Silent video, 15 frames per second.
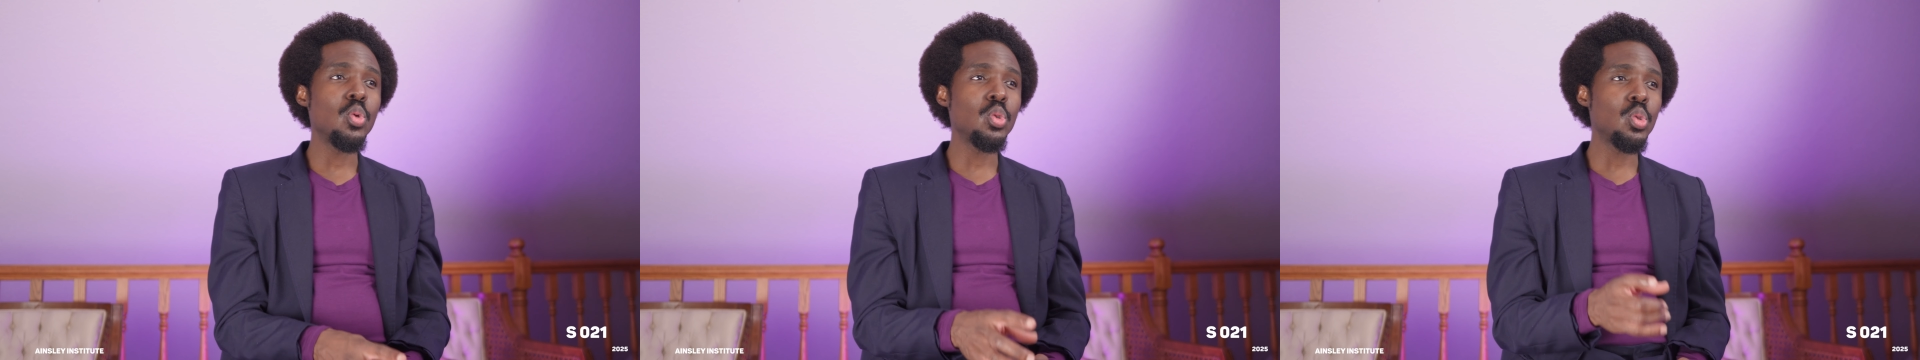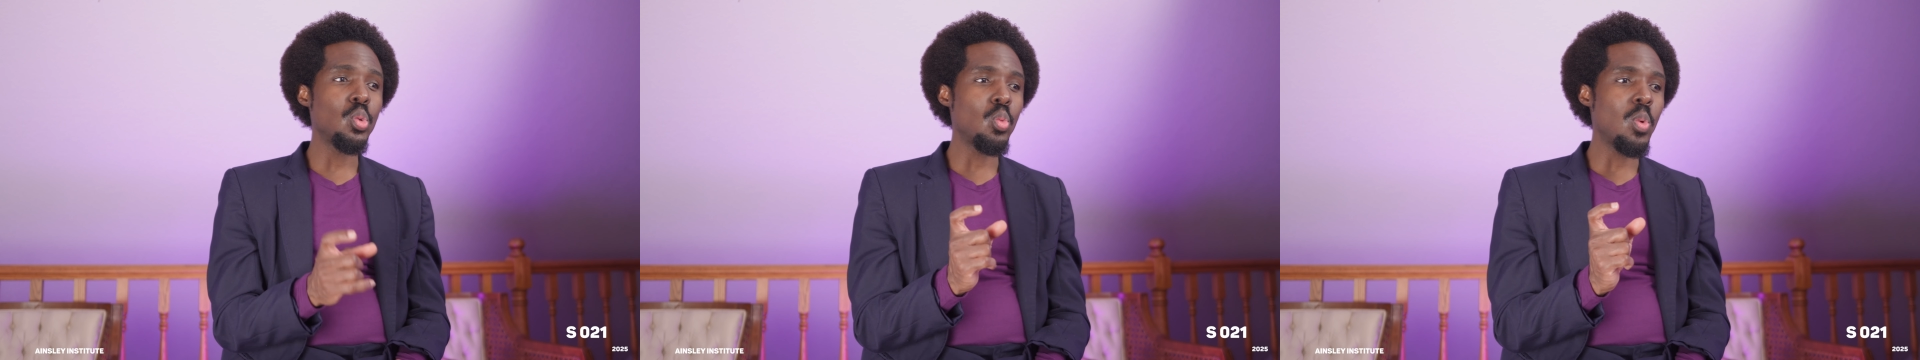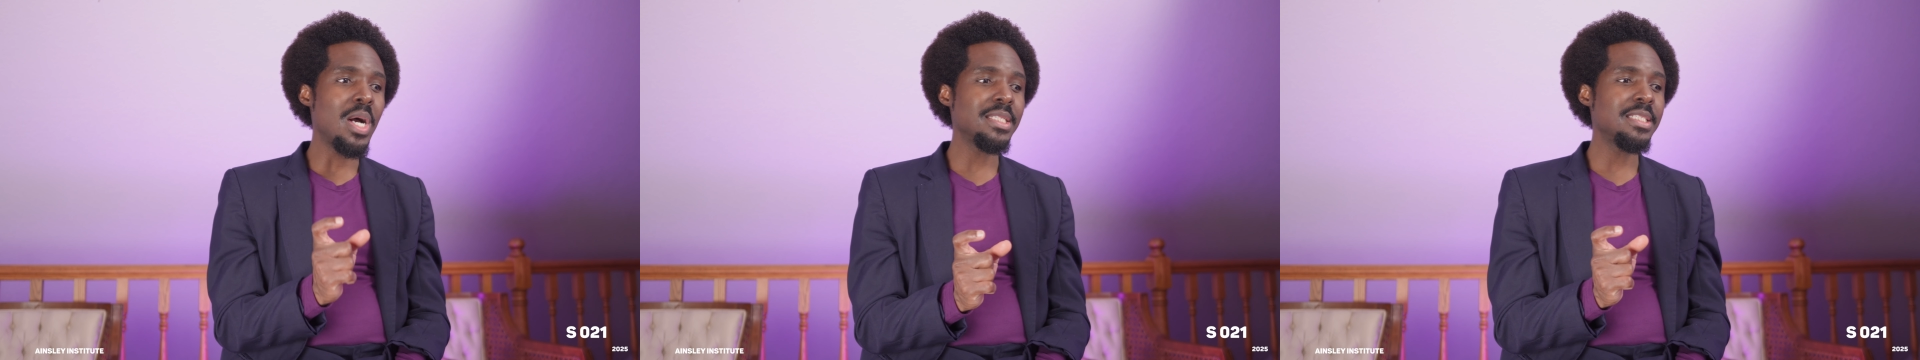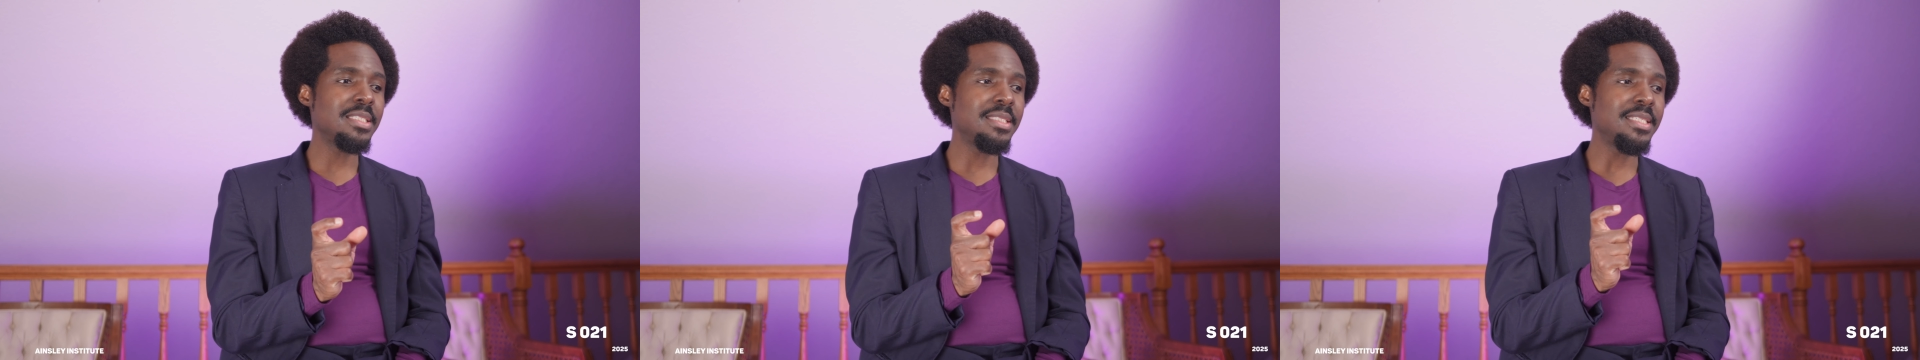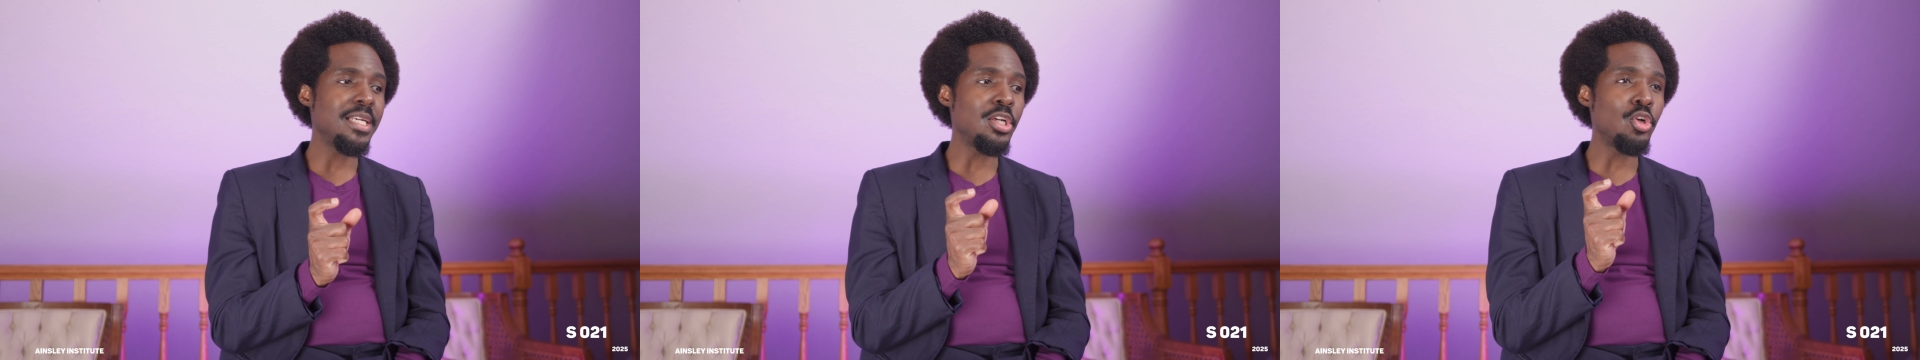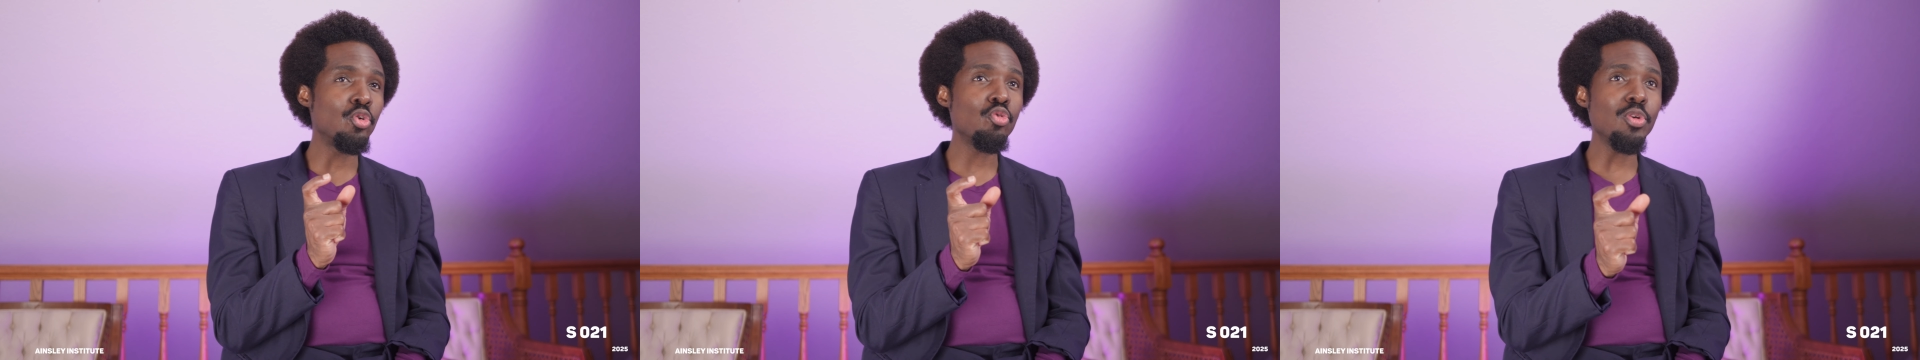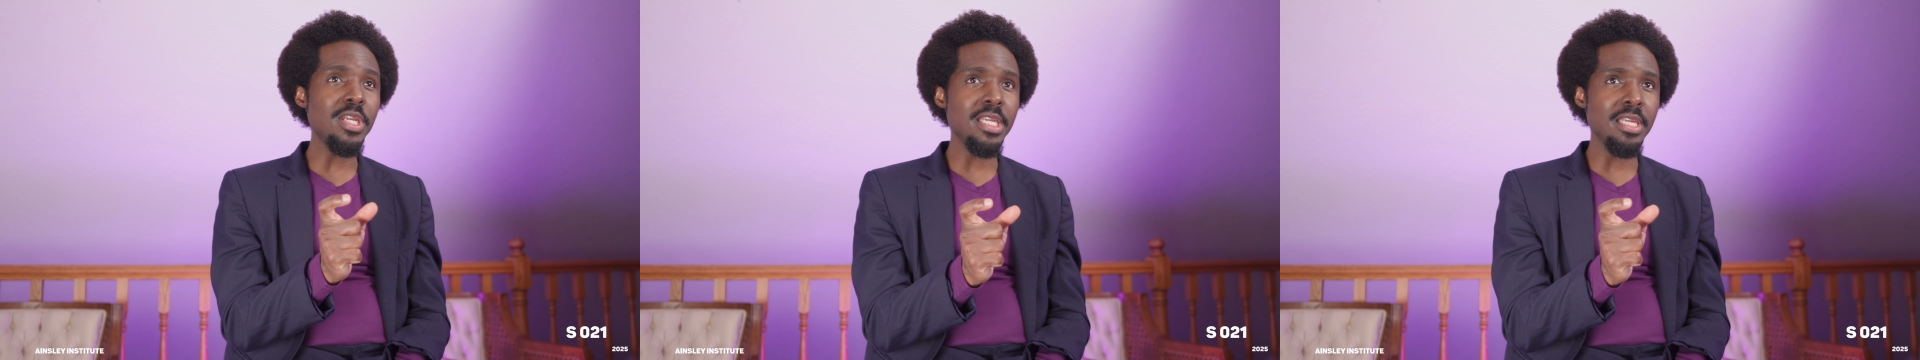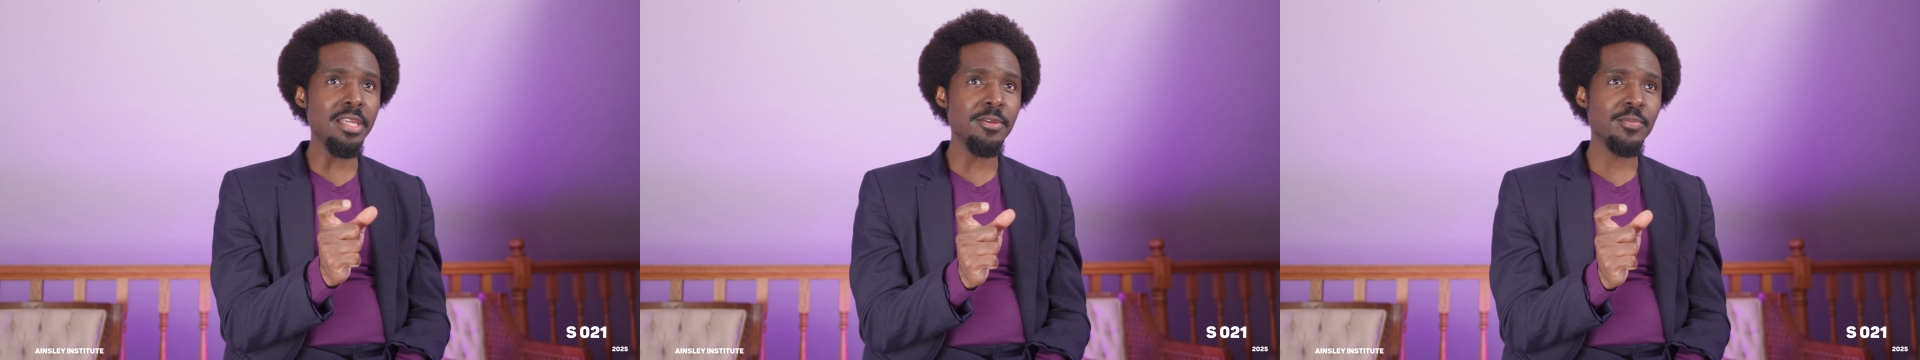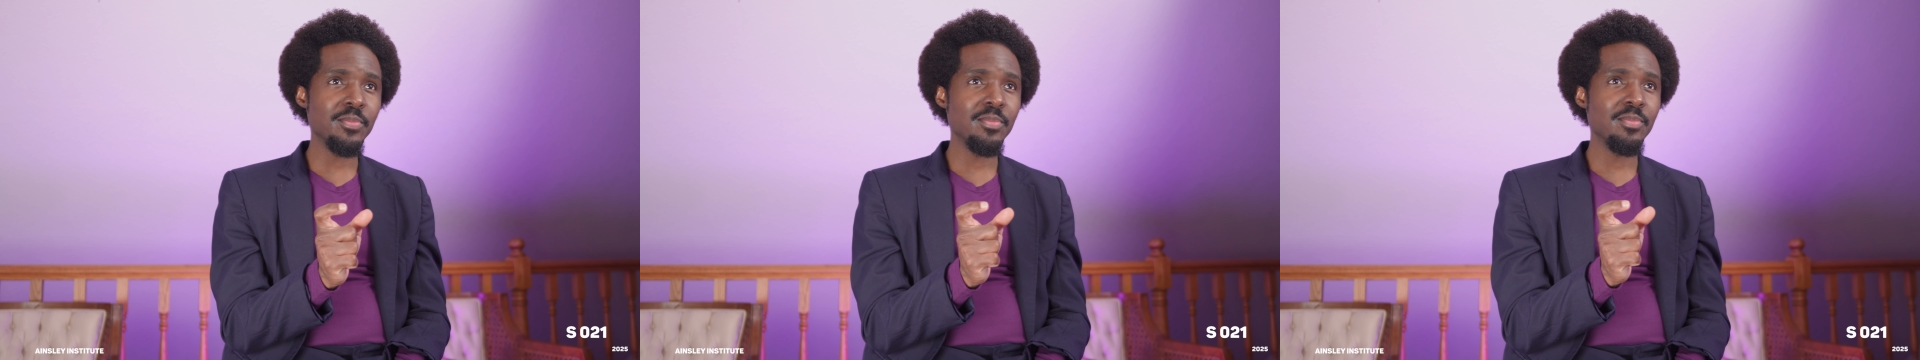to what degree